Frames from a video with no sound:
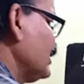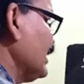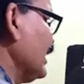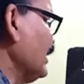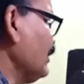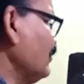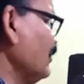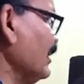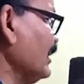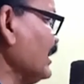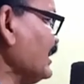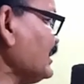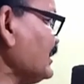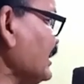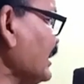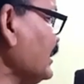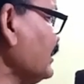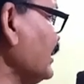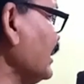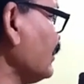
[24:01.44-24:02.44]
Try to
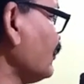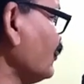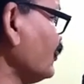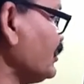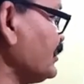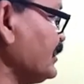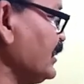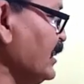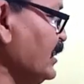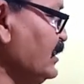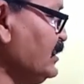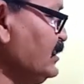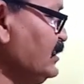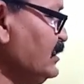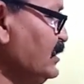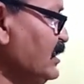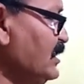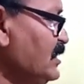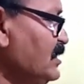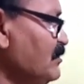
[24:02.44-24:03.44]
understand the question,
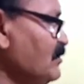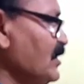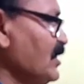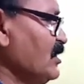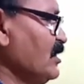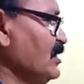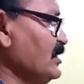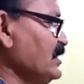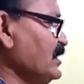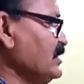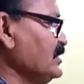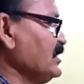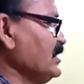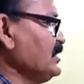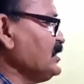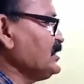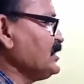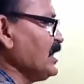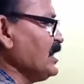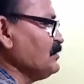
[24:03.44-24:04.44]
because in
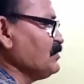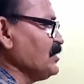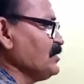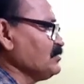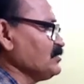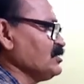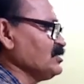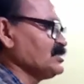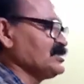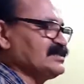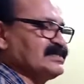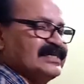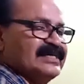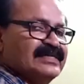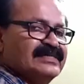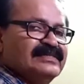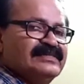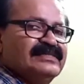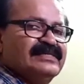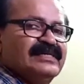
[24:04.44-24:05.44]
this type of
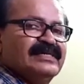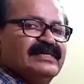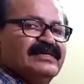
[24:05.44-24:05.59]
question